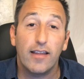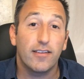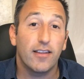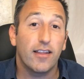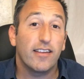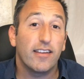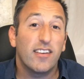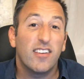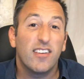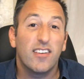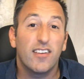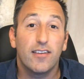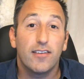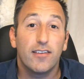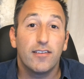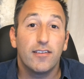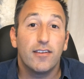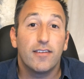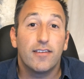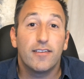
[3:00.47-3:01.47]
at like
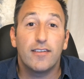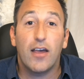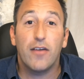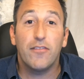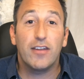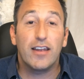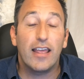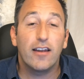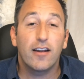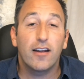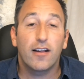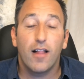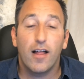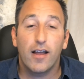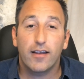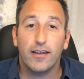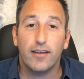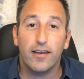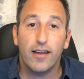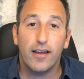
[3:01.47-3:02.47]
seven, eight
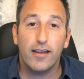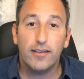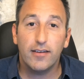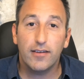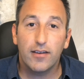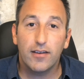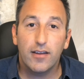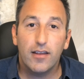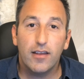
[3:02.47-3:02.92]
o'clock at night,